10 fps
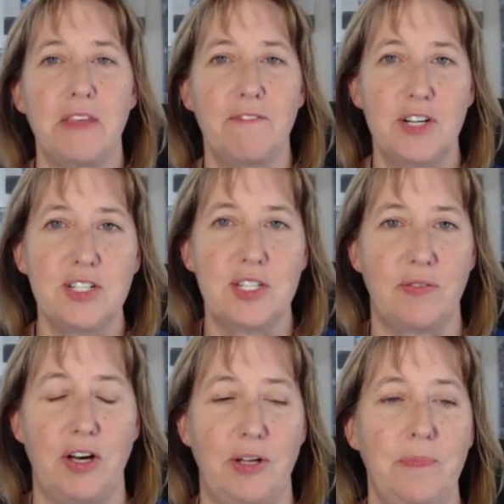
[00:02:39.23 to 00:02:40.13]
First
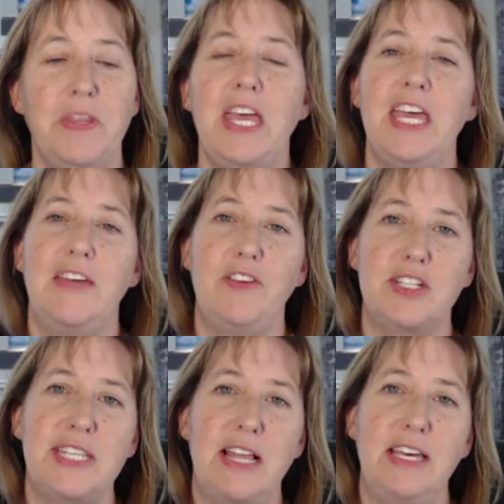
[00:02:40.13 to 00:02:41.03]
of all, if you're
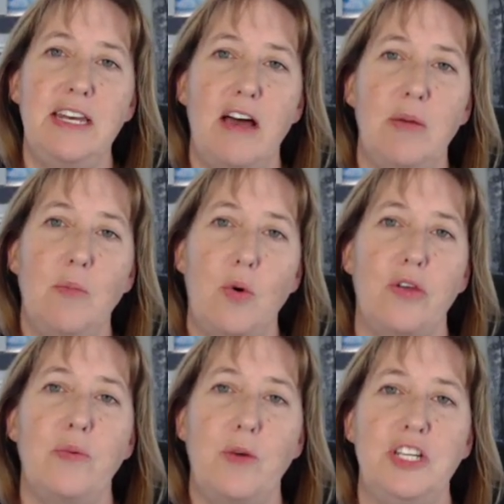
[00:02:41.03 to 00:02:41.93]
selling on
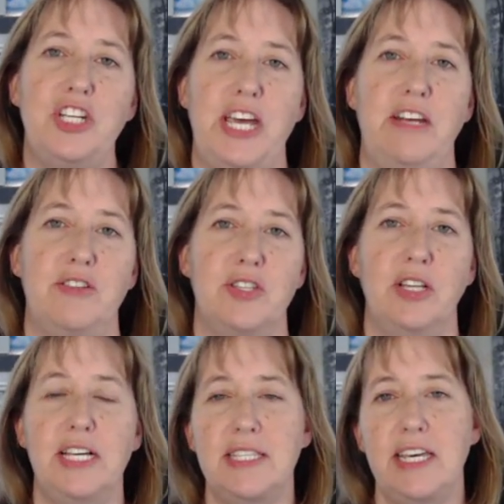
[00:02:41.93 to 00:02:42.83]
more than one channel, so
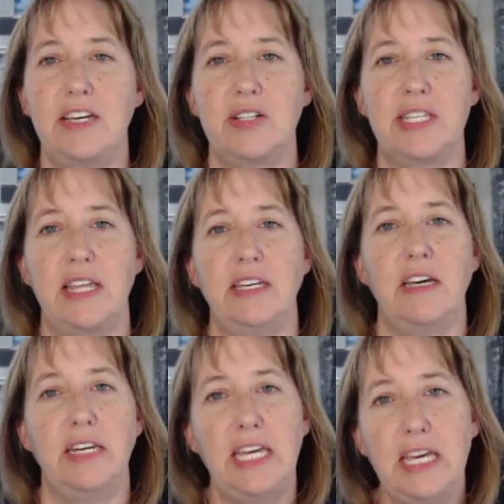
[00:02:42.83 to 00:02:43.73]
let's say you're selling
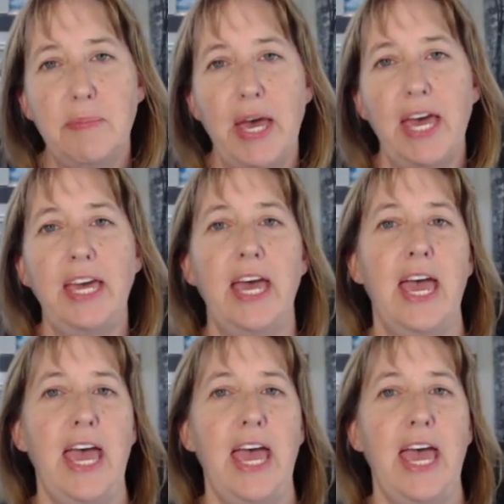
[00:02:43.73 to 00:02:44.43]
on eBay